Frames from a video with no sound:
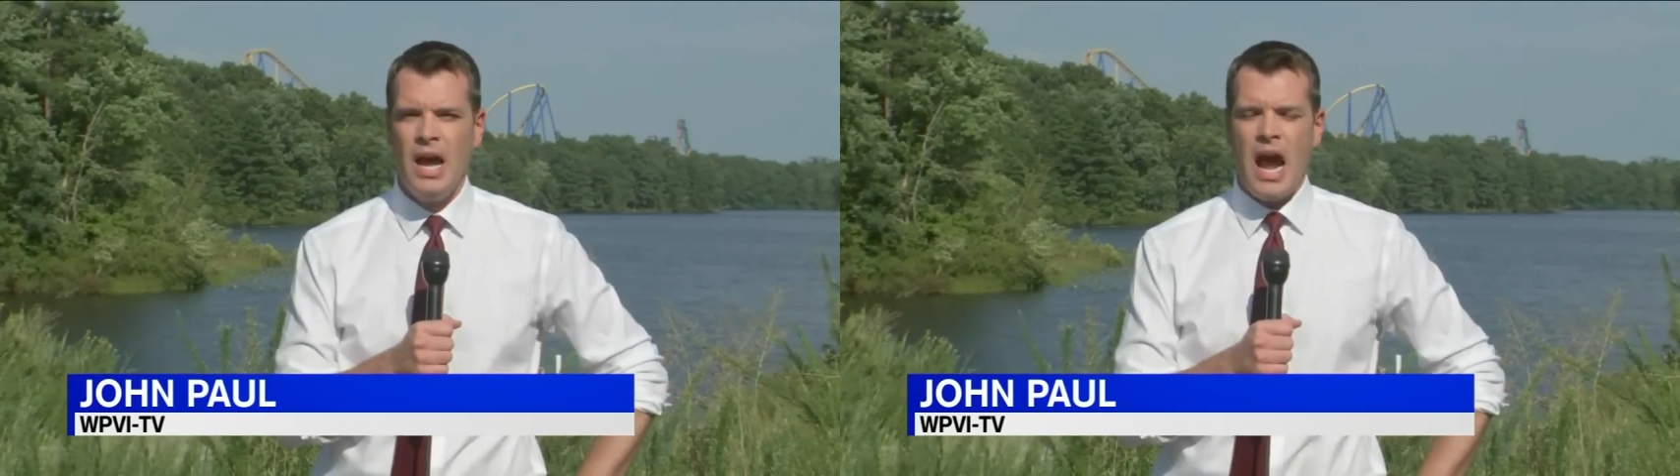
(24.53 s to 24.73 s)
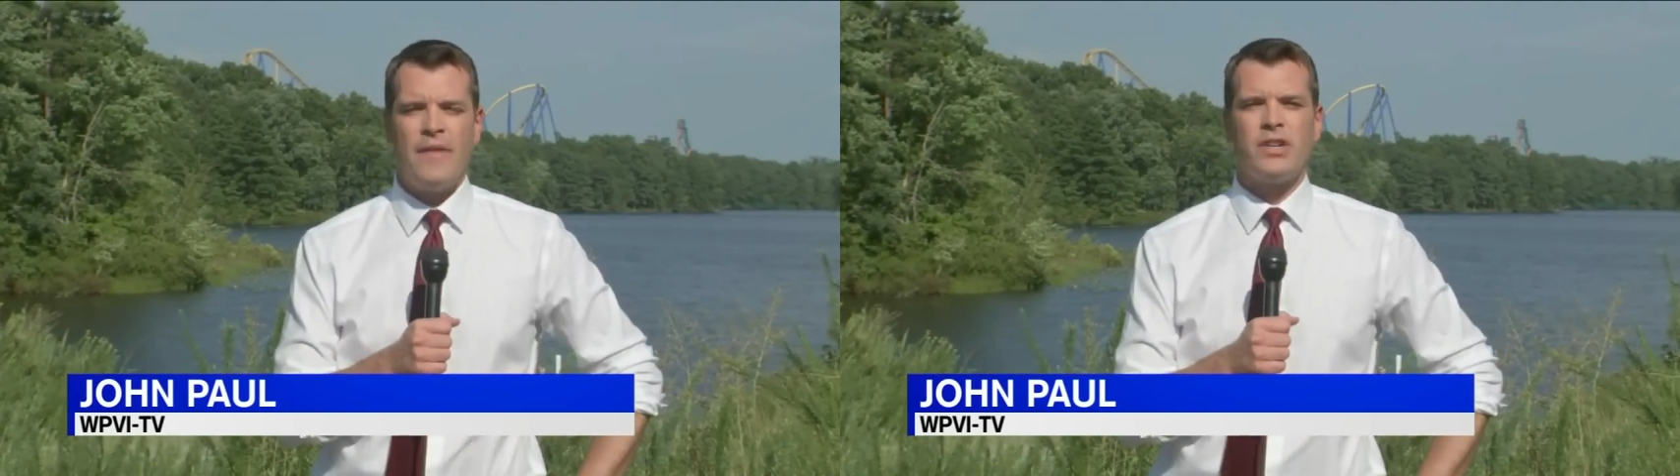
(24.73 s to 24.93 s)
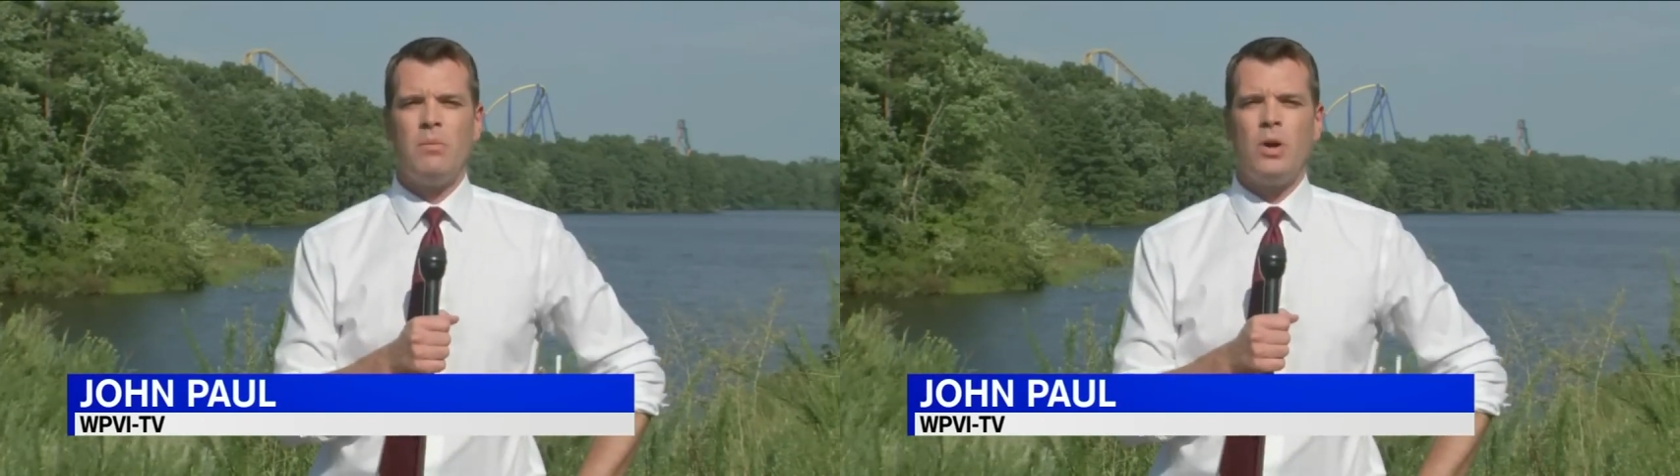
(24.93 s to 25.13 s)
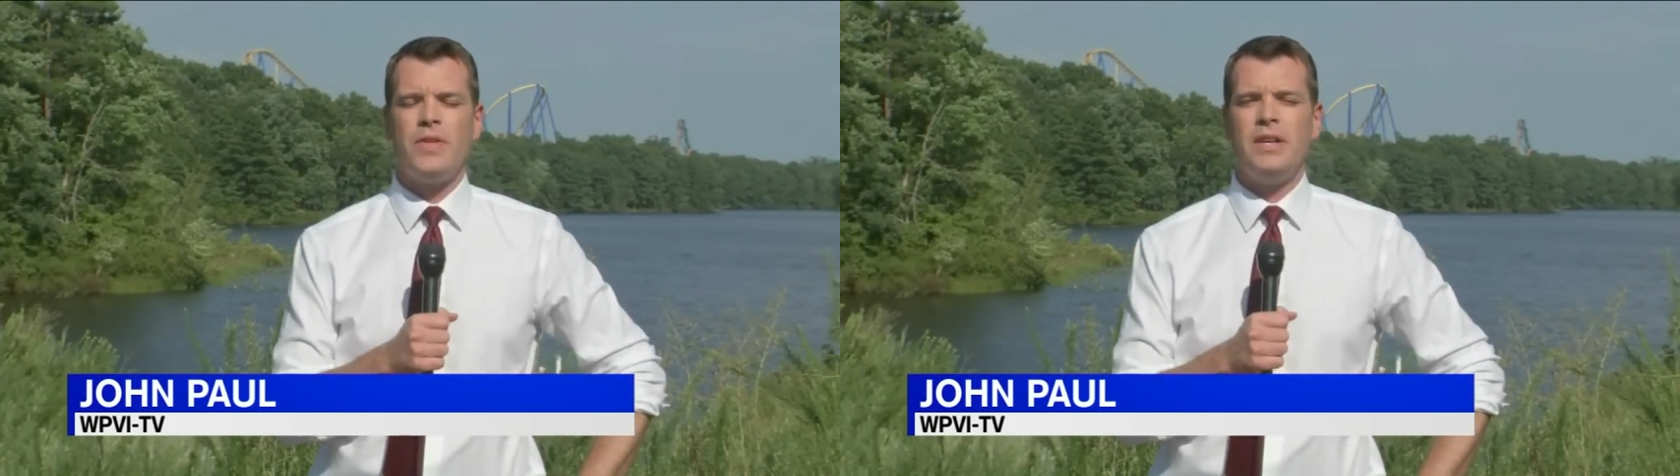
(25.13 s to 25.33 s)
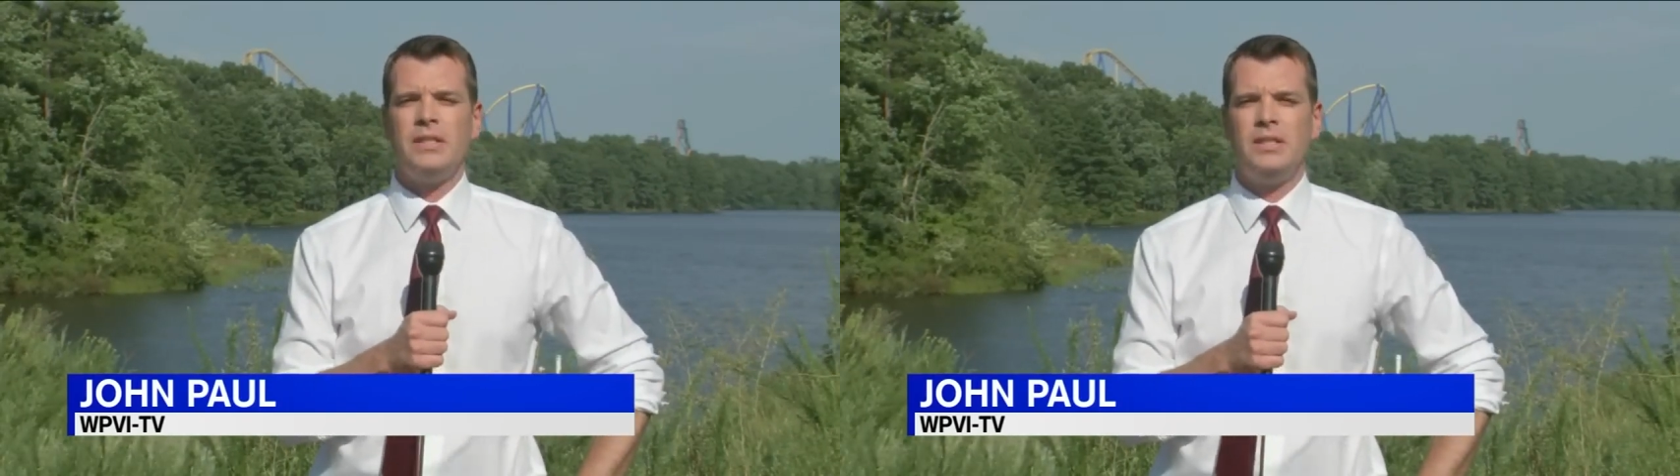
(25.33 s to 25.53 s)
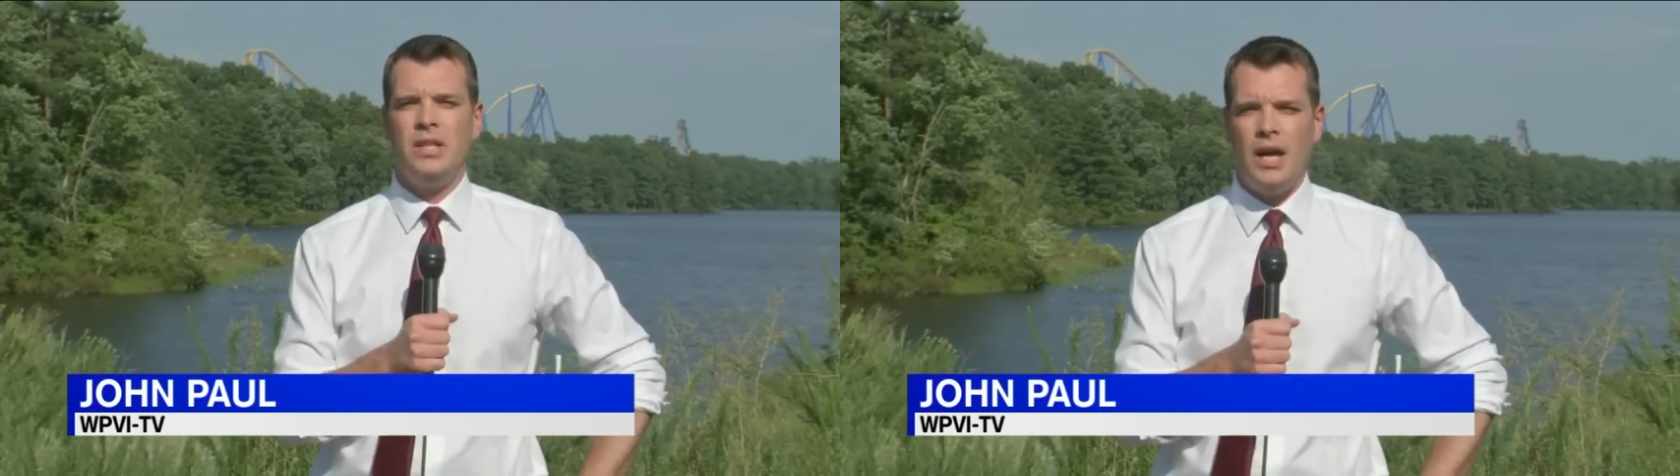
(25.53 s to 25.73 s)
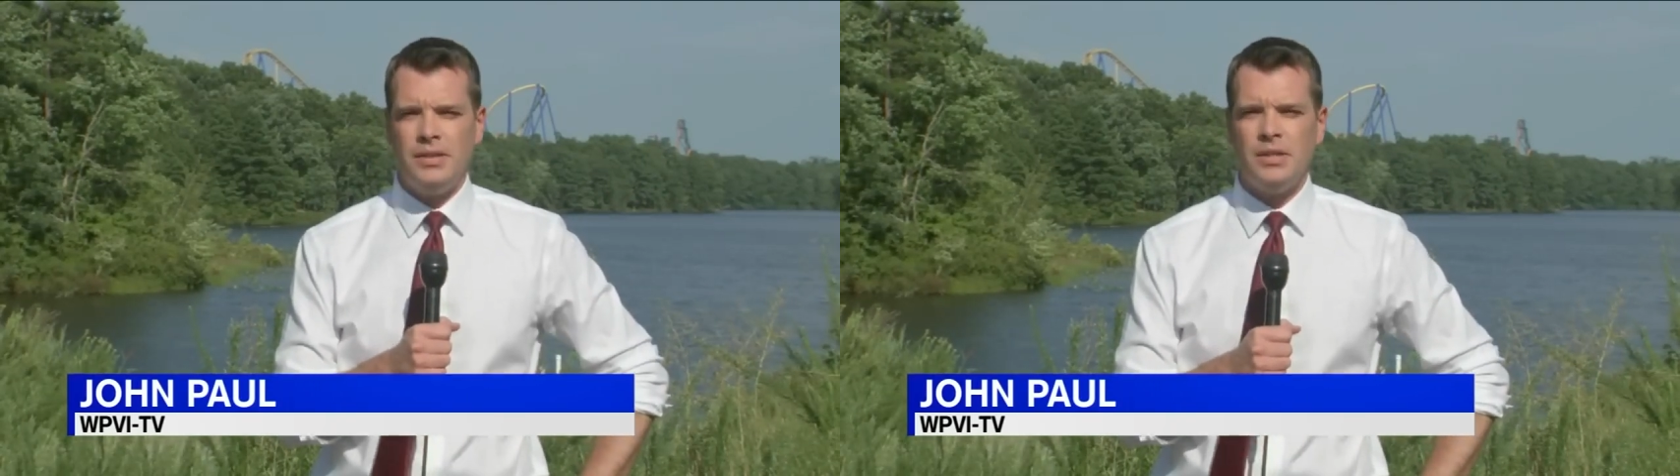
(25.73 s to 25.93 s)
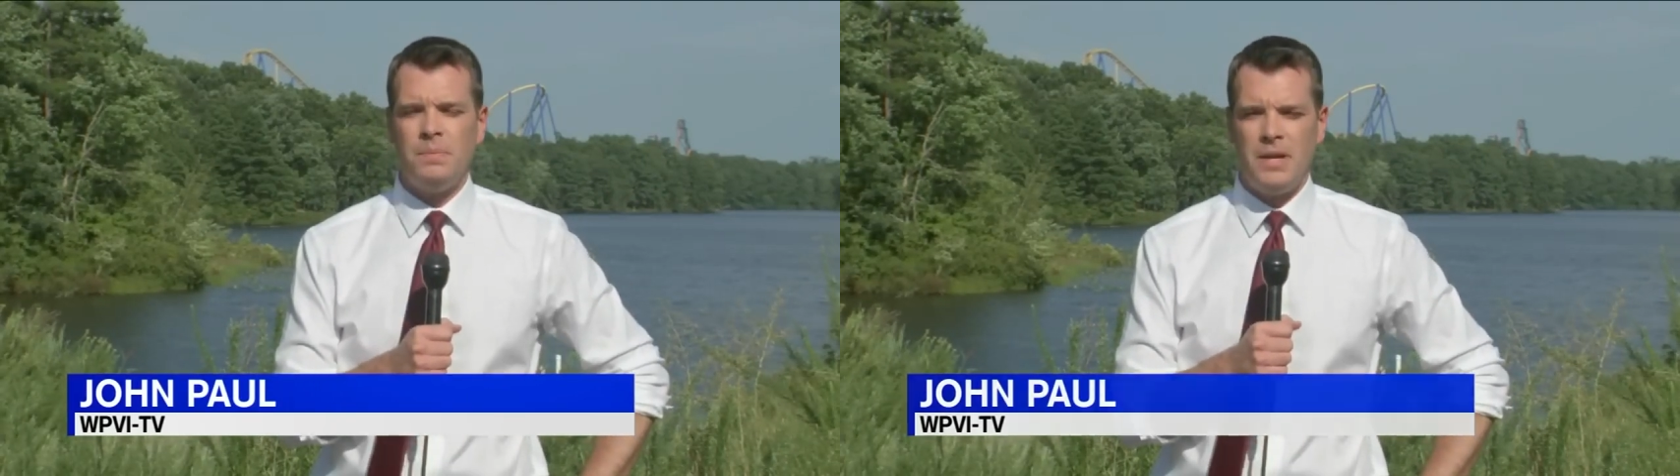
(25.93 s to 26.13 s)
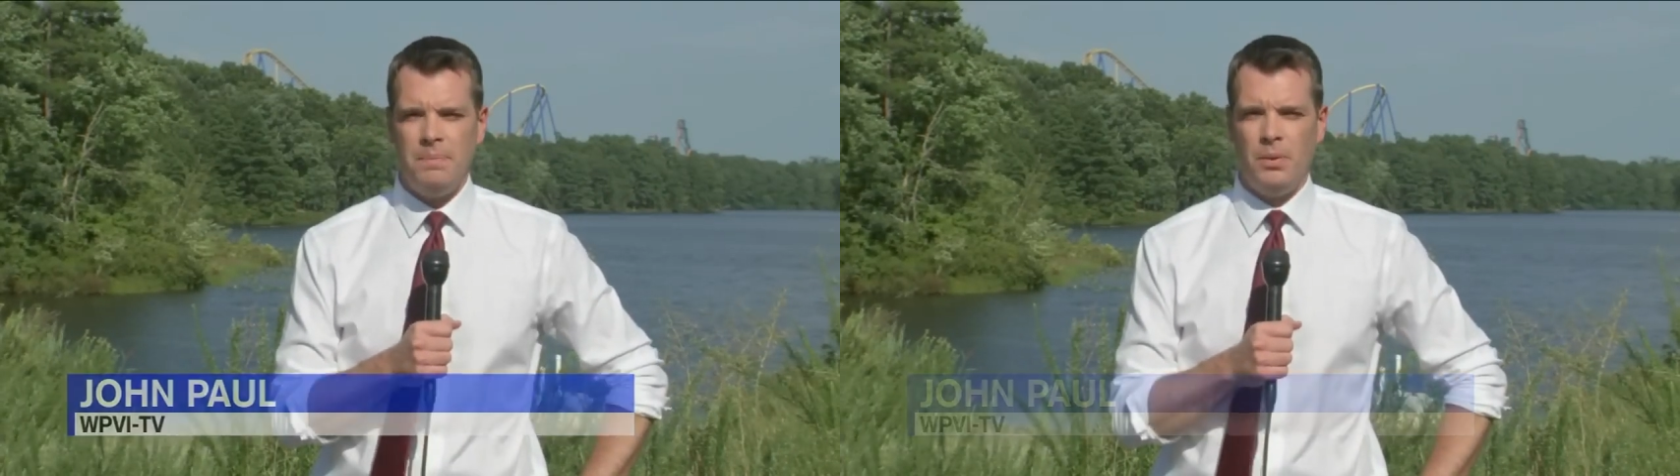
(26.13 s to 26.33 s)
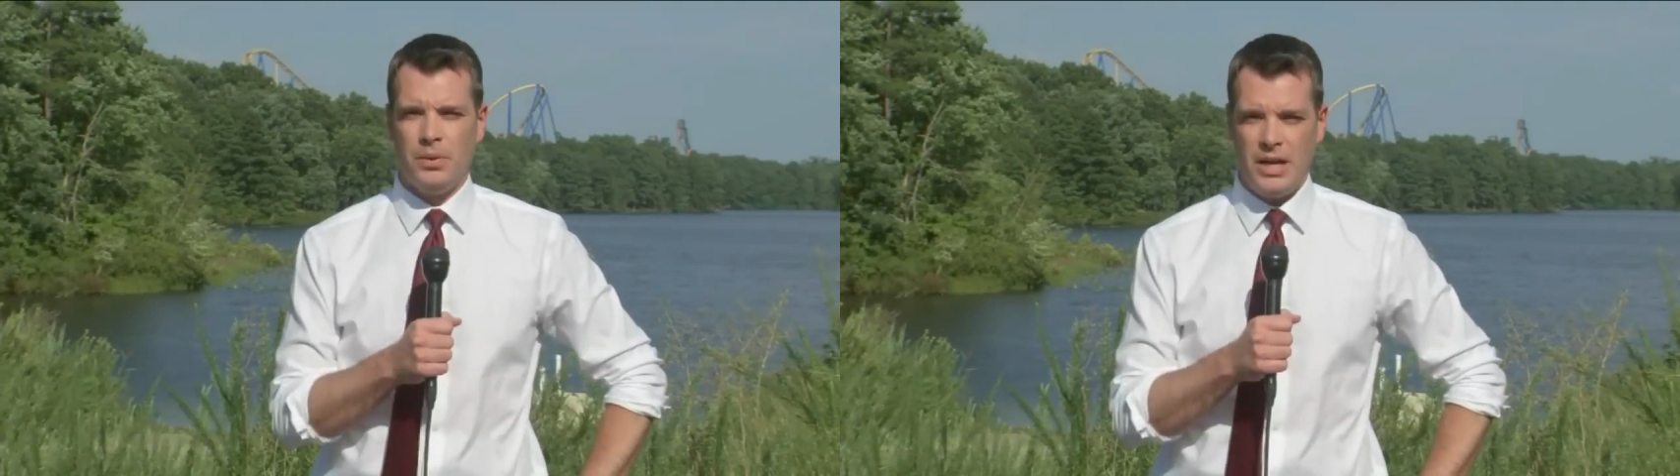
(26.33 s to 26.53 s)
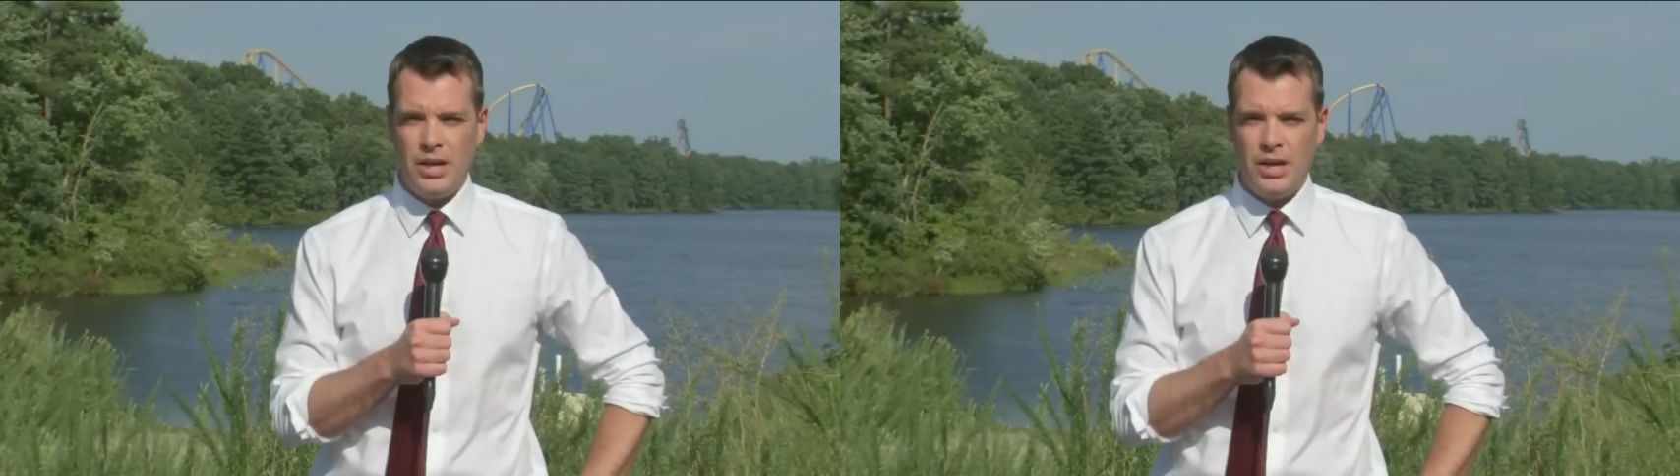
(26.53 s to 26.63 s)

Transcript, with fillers: after more than a dozen people were